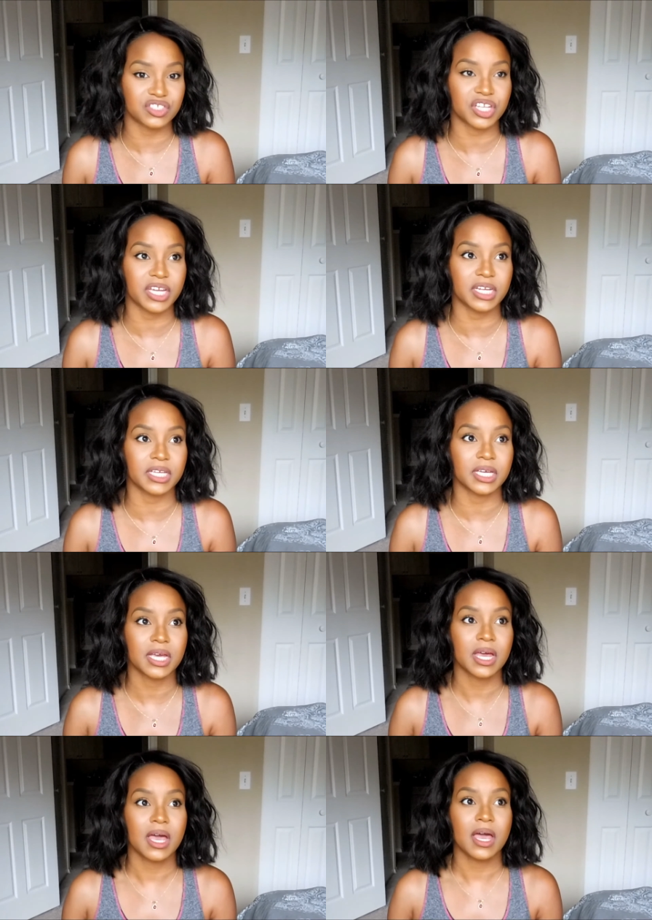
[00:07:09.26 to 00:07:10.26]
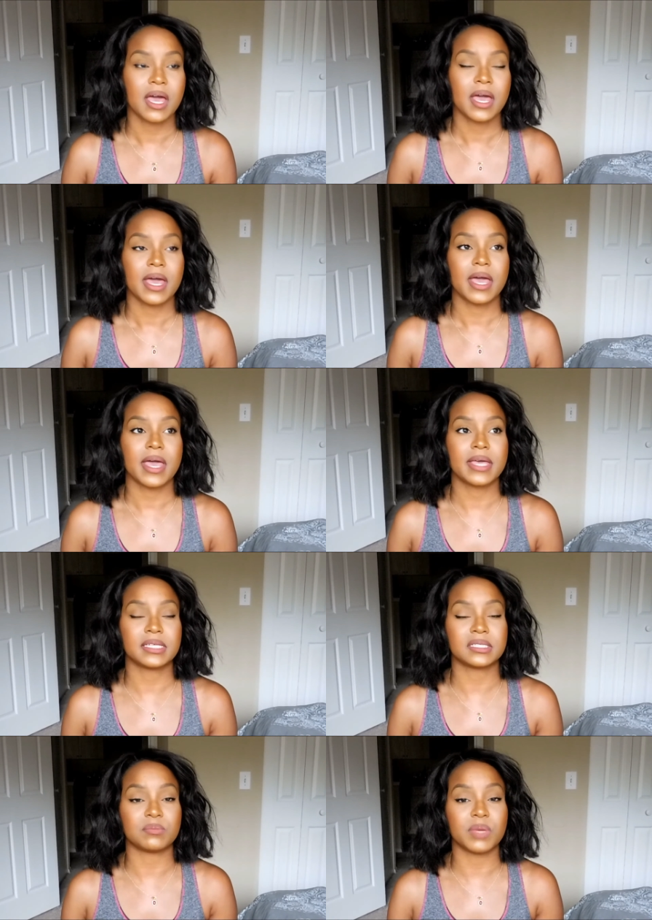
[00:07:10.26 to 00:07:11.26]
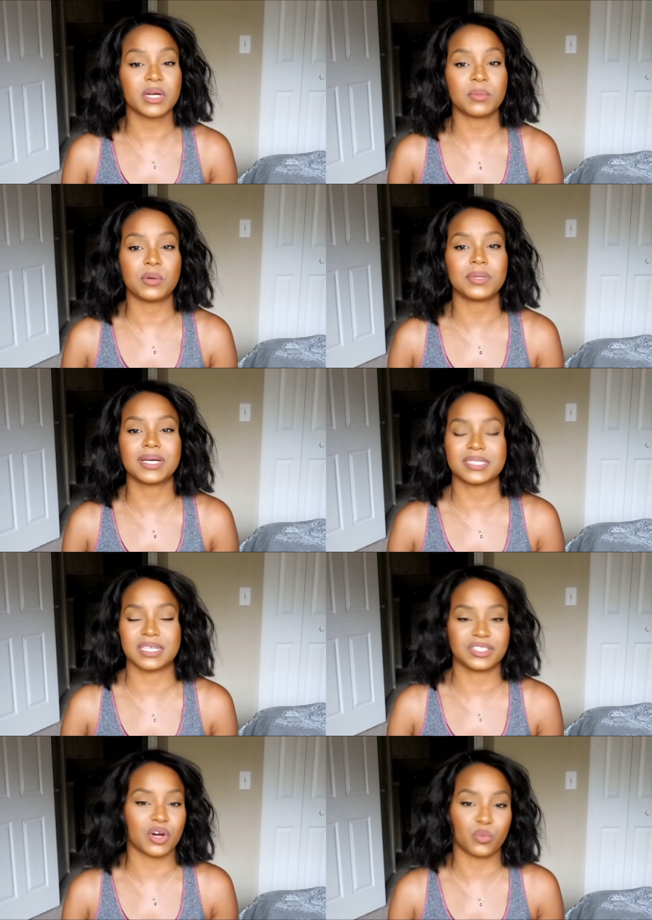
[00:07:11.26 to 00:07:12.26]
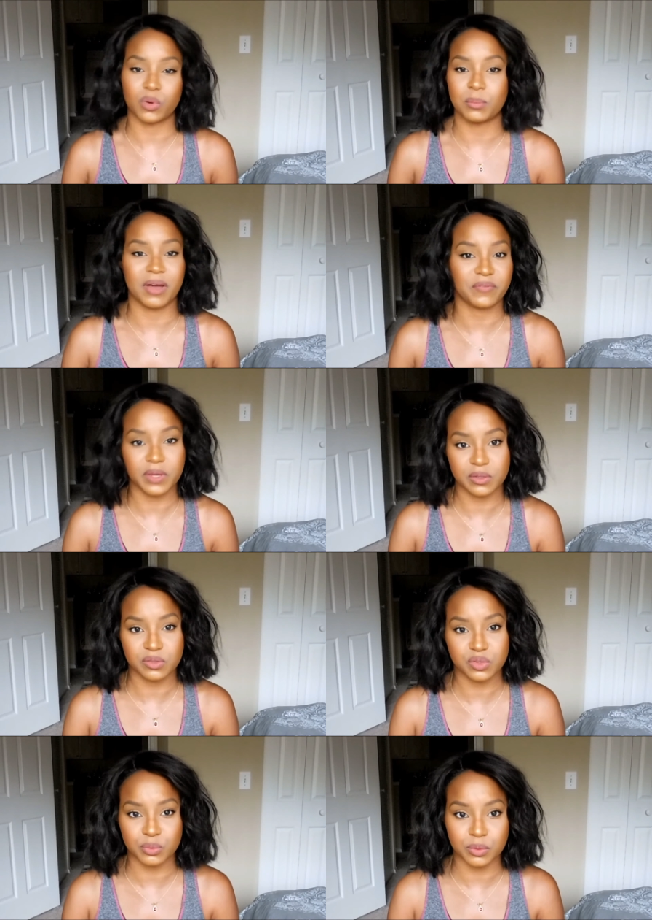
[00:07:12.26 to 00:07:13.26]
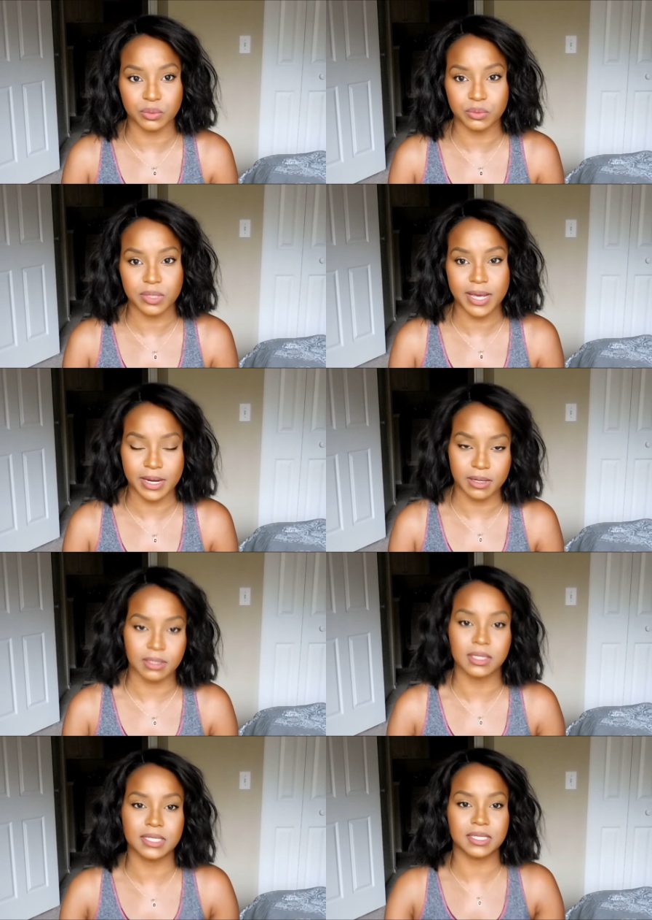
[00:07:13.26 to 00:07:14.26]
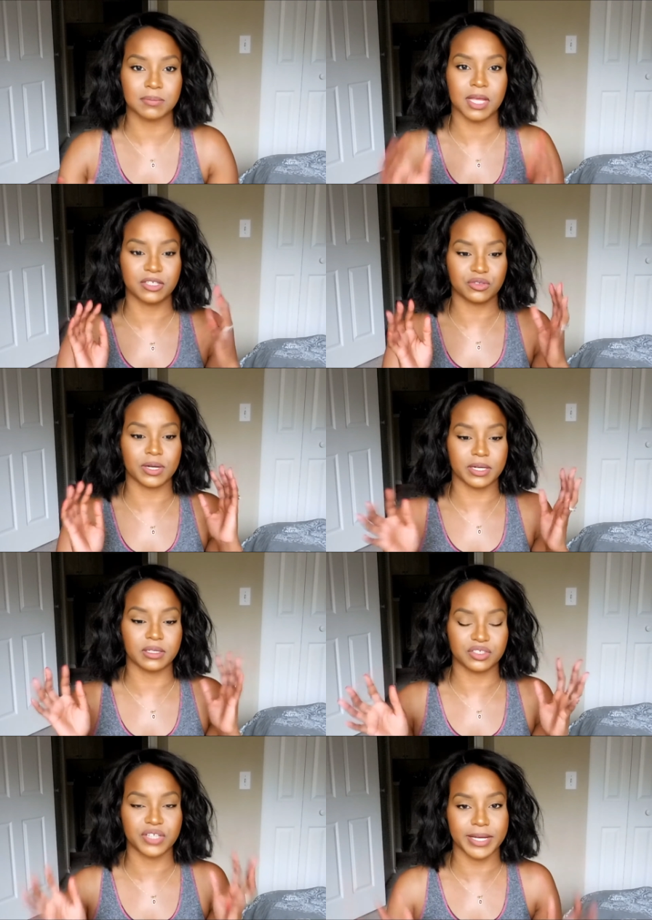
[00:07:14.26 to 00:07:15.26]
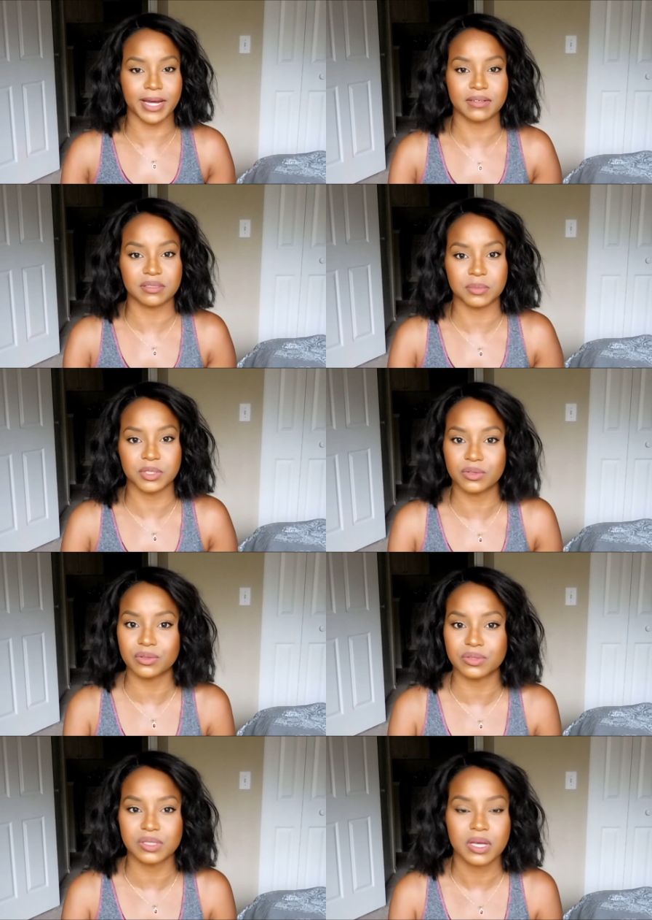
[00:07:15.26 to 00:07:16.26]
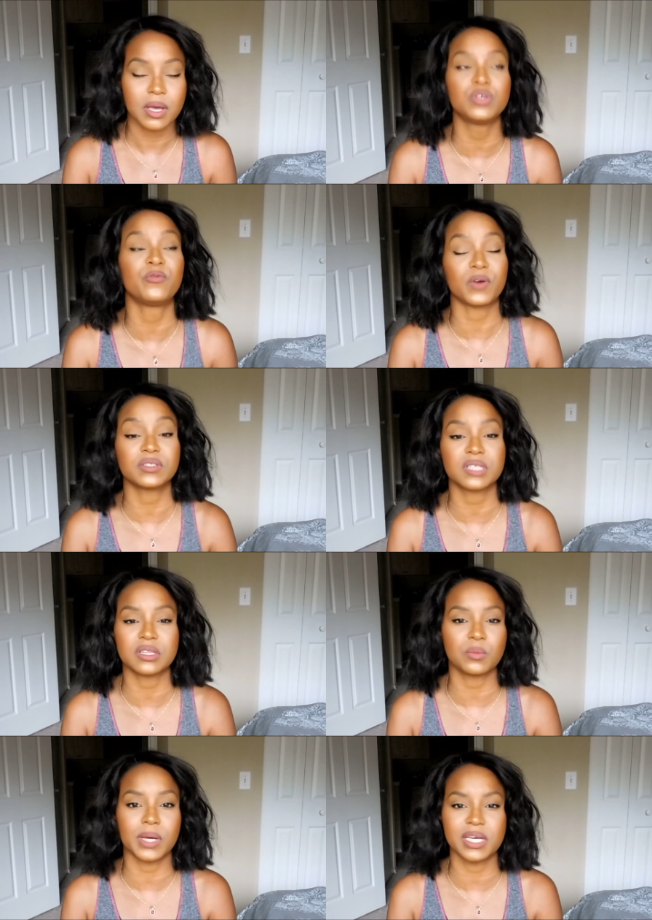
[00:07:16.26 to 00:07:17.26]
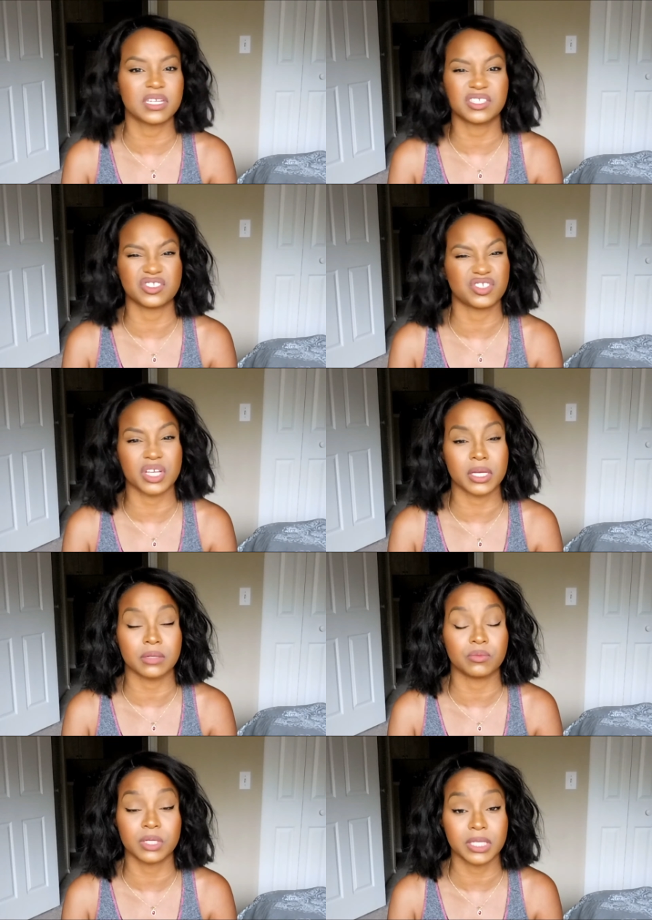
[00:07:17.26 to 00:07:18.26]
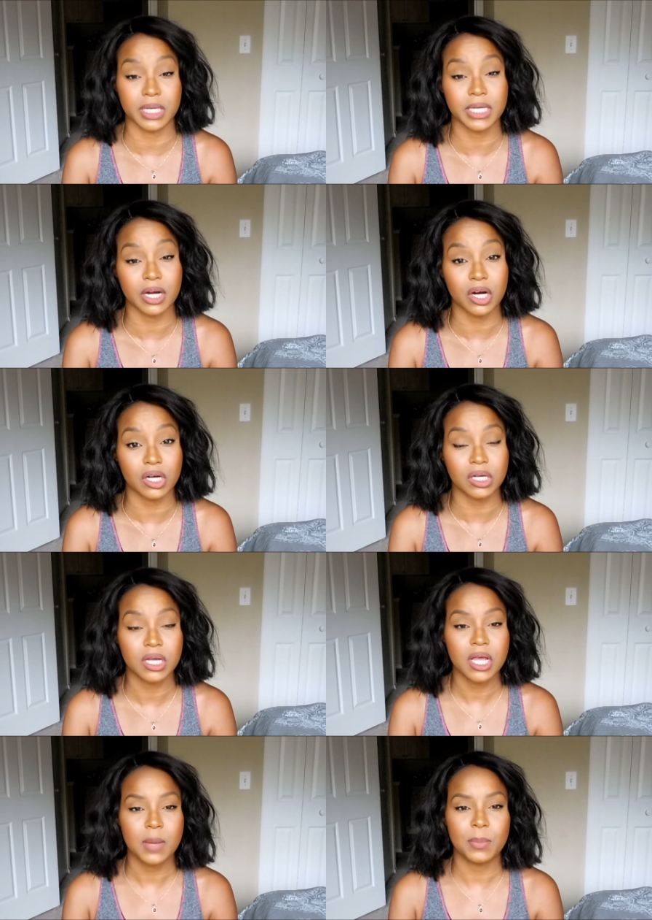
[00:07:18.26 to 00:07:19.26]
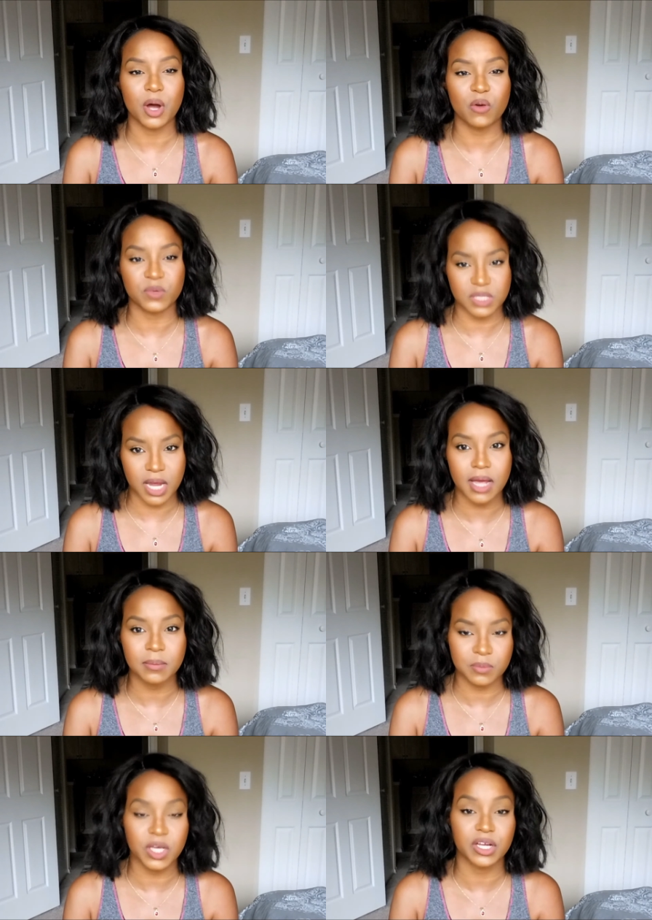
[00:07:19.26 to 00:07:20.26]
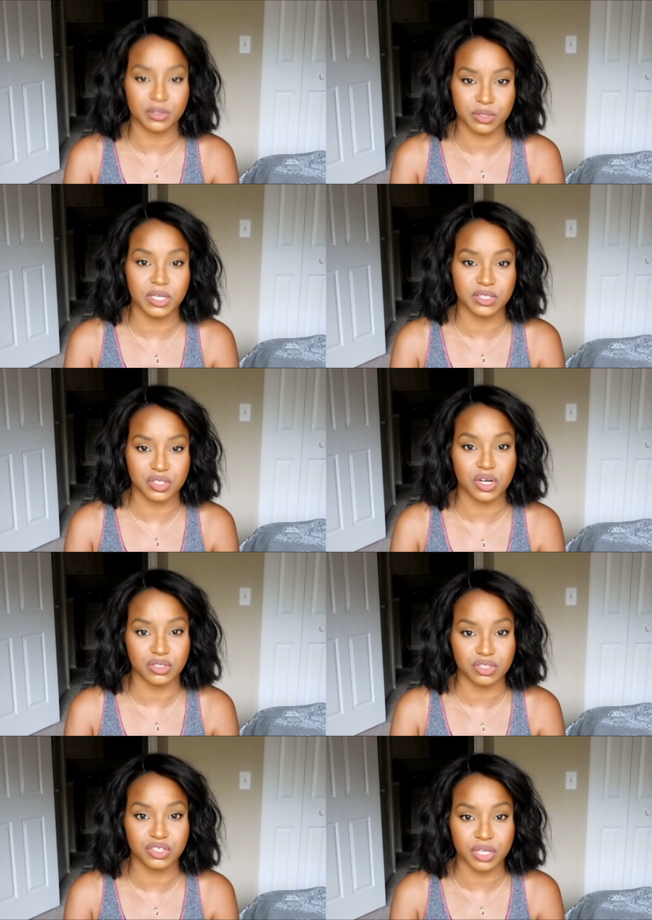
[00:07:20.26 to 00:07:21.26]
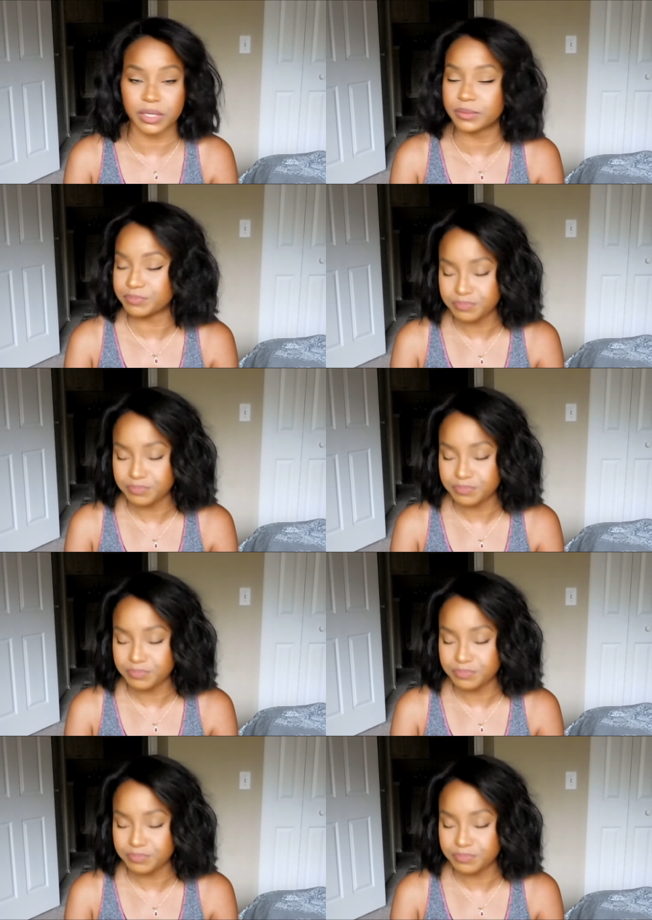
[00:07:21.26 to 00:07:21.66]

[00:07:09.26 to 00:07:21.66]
shedding is minimal because I don't run my fingers through the hair unless I'm like trying to shake out some of the curls. When you first get the wig, it doesn't shed really at all. But over time, the hair does start to shed.